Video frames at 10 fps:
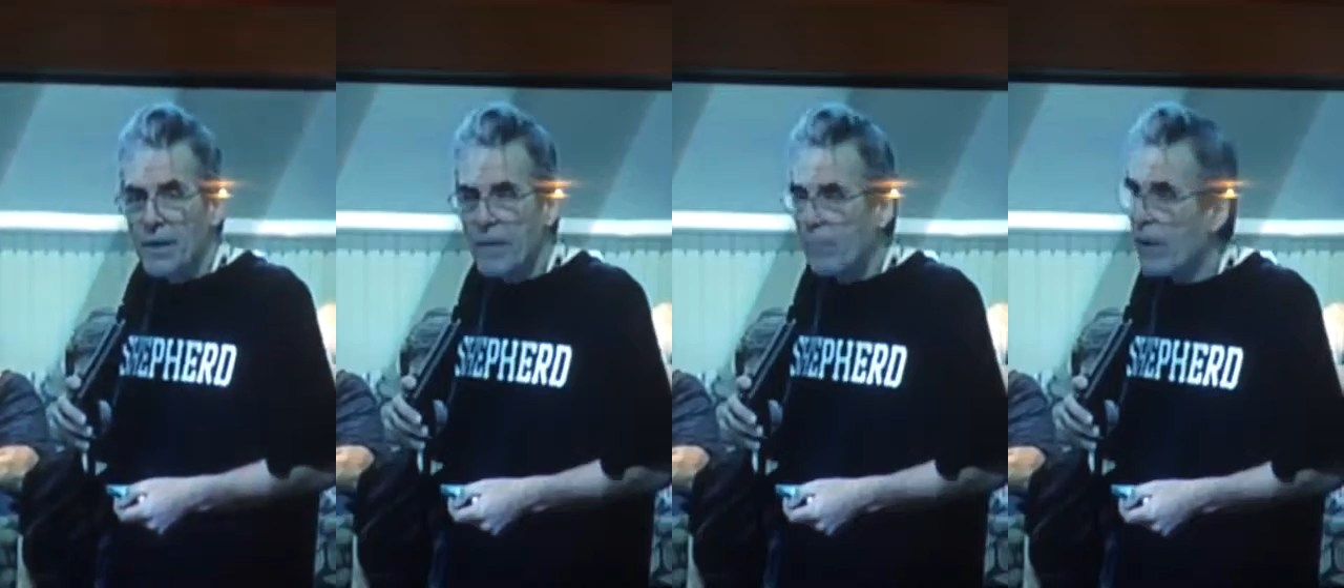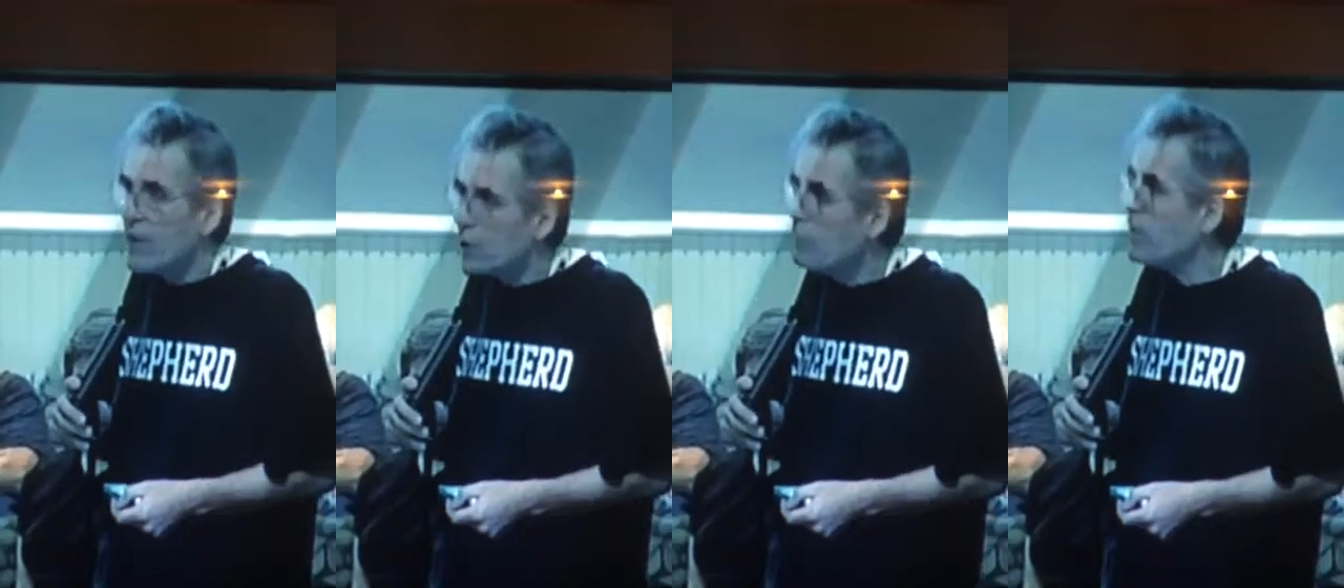that
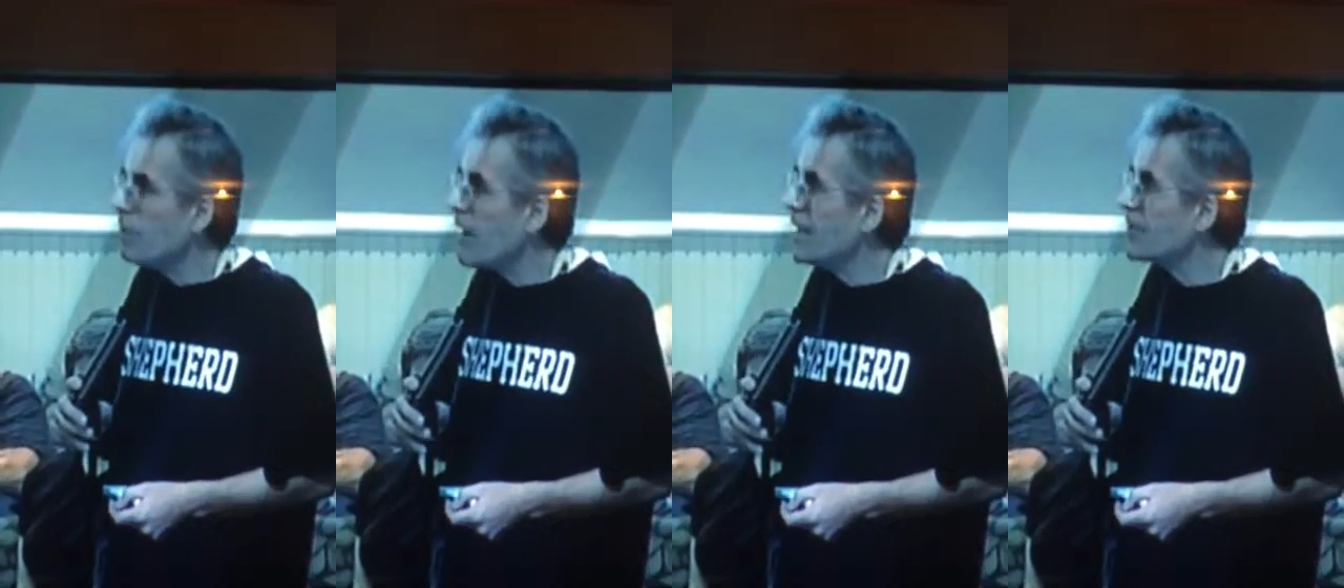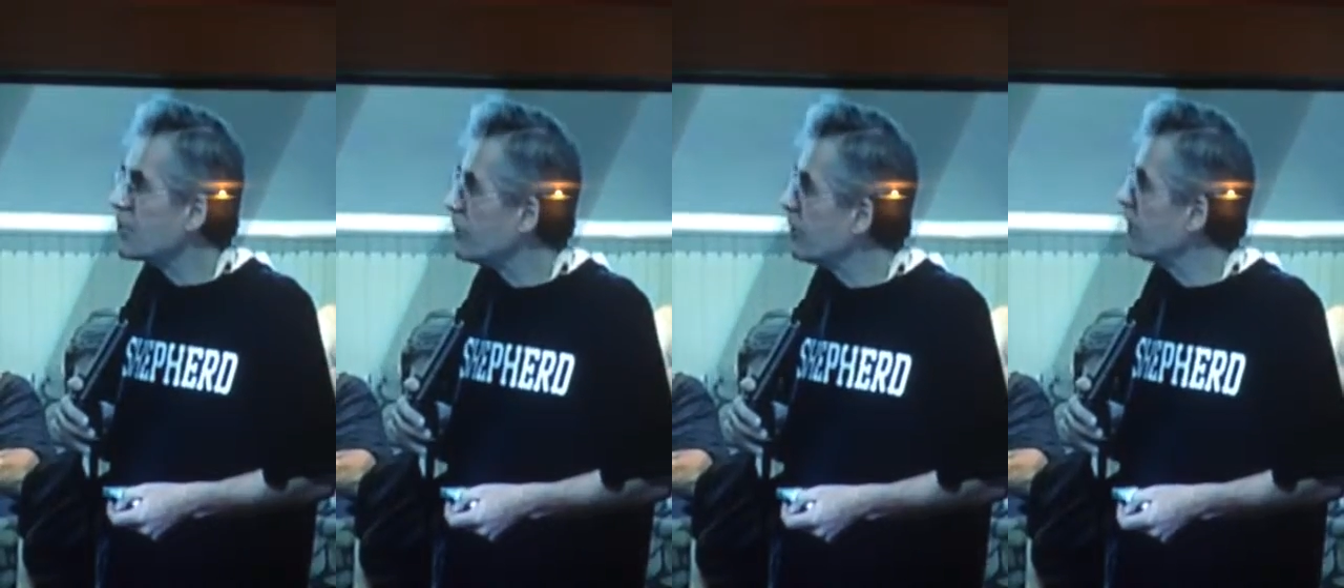my human
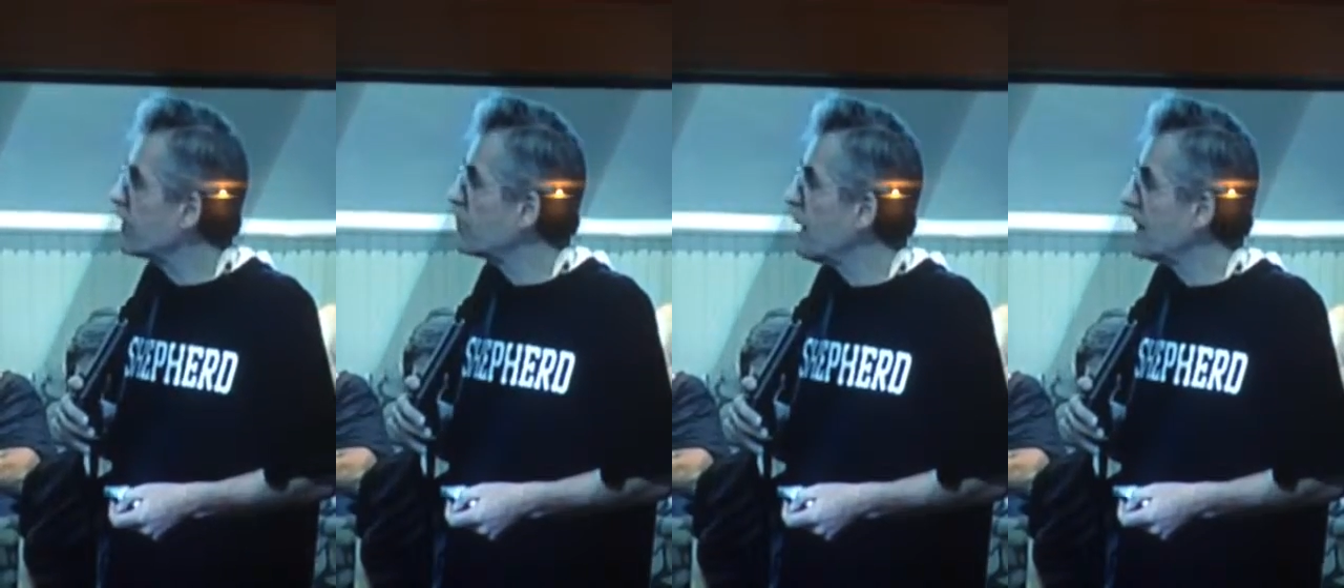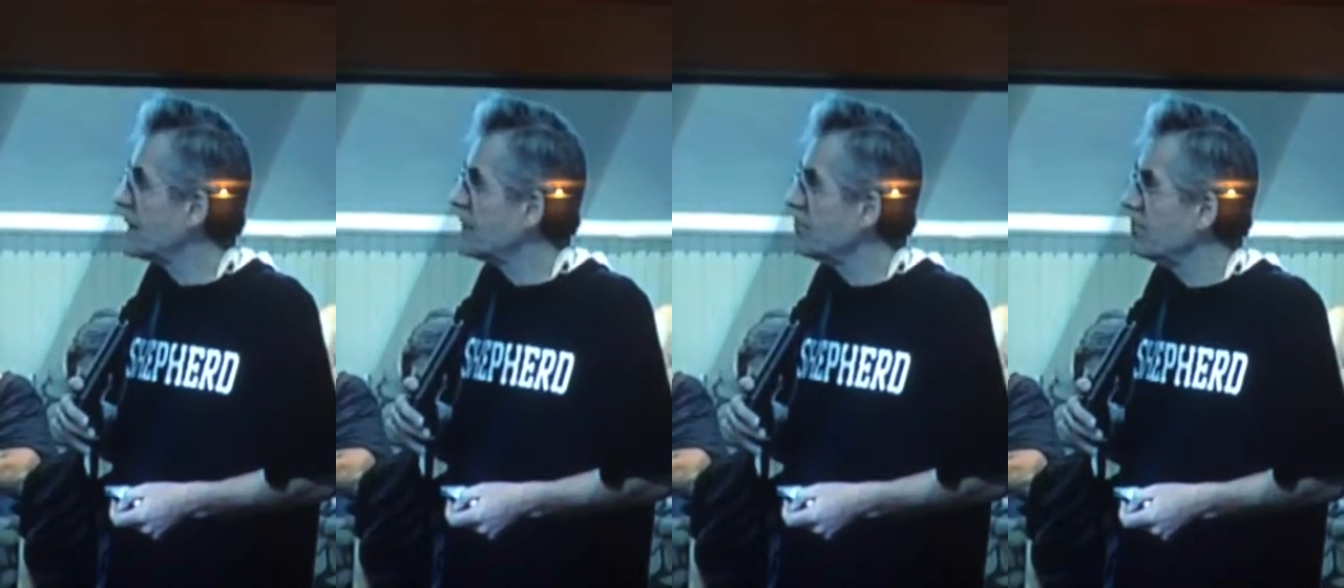rights would be
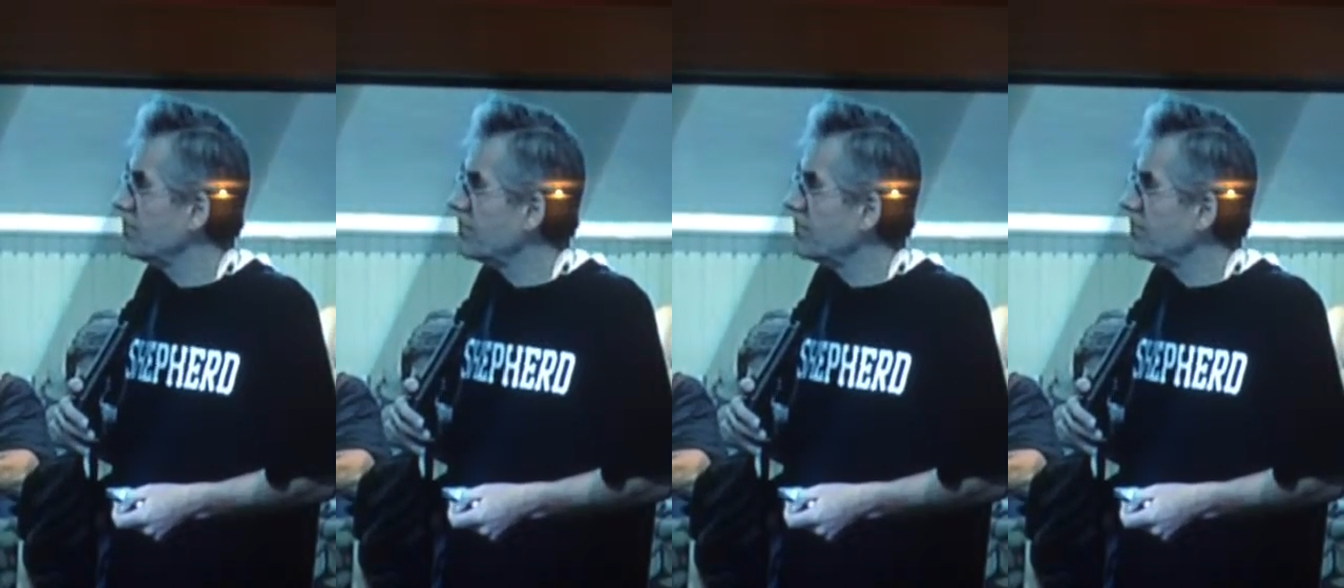respected.